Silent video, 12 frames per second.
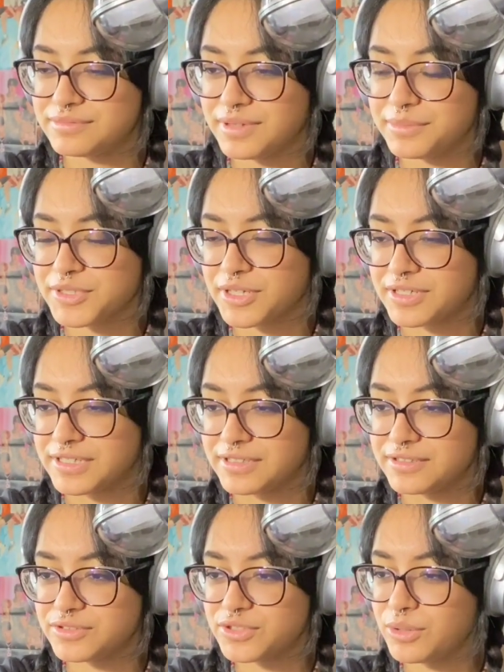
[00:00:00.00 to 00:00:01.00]
I'm
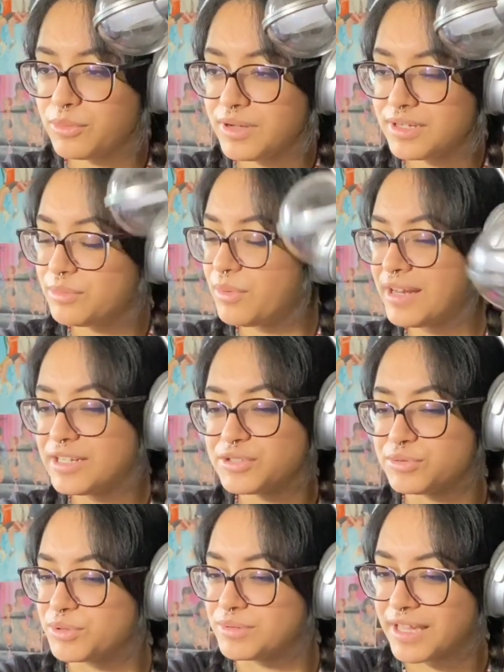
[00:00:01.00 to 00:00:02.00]
sorry. Jungwon, why did
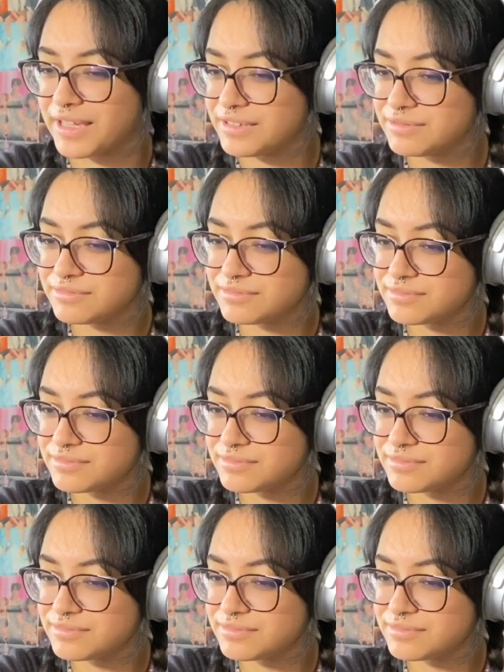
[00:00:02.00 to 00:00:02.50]
you do that?